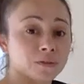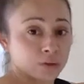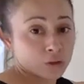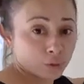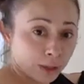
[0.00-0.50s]

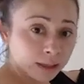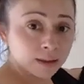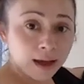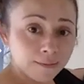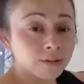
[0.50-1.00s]
first grade
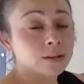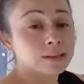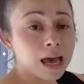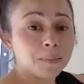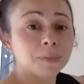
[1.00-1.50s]
level
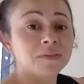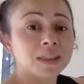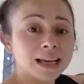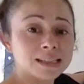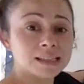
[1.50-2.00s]
type of
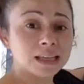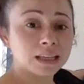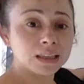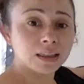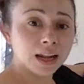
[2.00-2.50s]

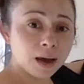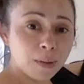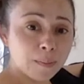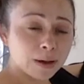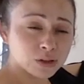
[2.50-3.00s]
lesson that I'm
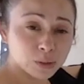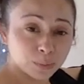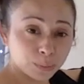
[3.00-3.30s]
about to